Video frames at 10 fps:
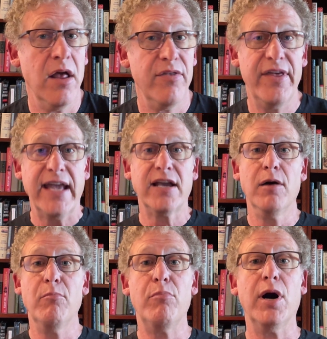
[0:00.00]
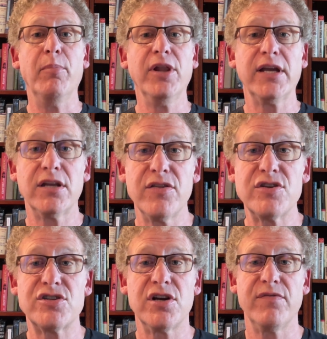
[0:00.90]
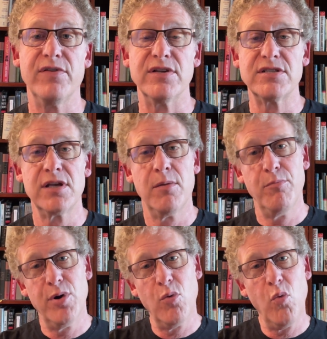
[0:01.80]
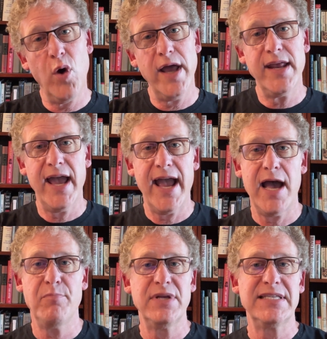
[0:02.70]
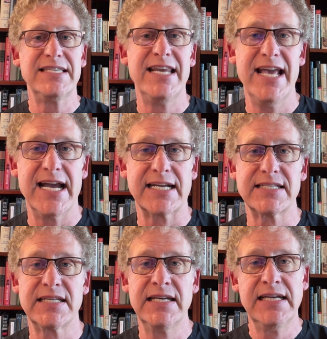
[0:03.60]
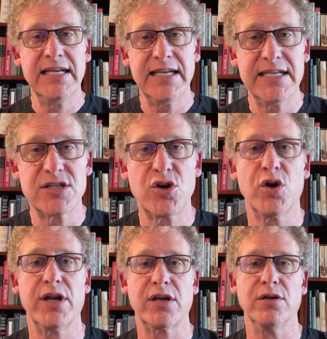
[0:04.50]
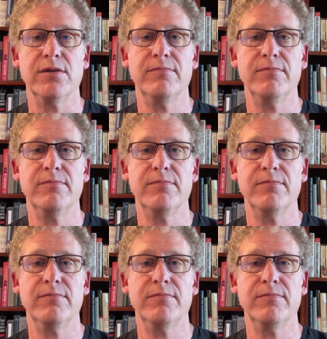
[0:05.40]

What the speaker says: They come bubbling to the surface. But what happens next is critical.